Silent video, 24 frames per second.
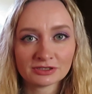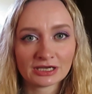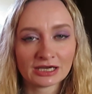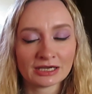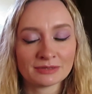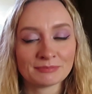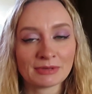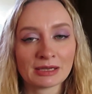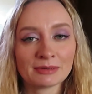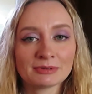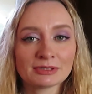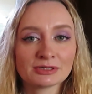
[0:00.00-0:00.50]

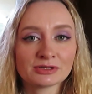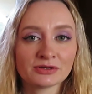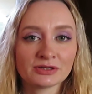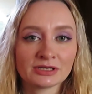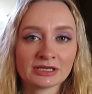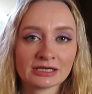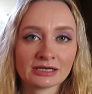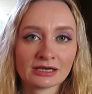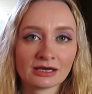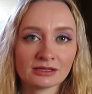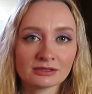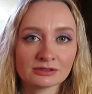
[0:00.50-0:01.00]
and maybe
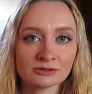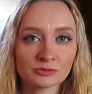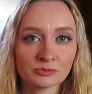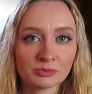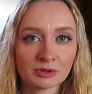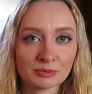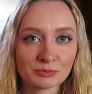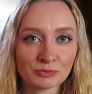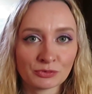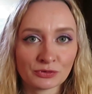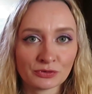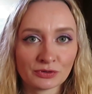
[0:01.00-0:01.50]
learning a little
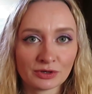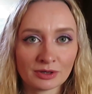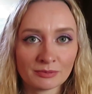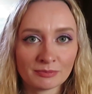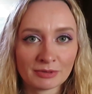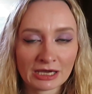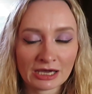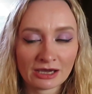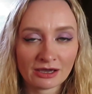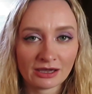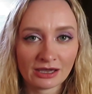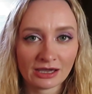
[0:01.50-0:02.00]
bit more
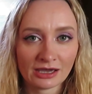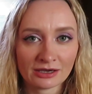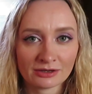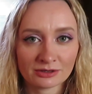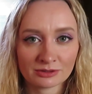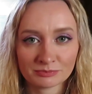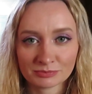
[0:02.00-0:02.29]
about how